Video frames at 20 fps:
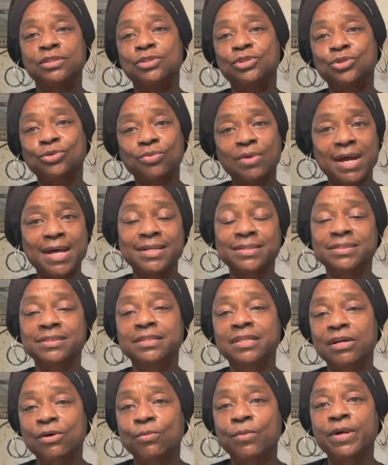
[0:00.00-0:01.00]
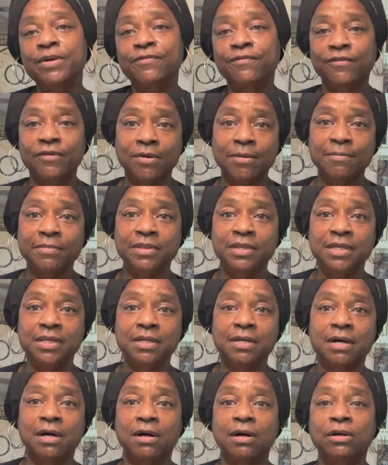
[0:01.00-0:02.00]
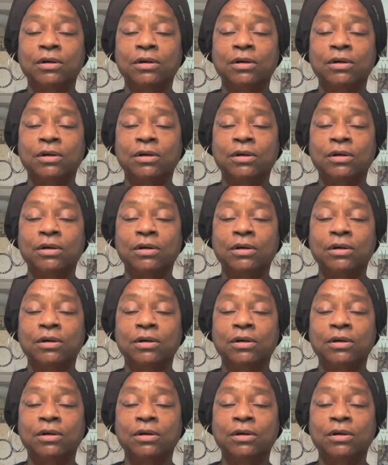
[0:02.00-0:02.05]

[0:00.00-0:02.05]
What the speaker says: Try to stay away from the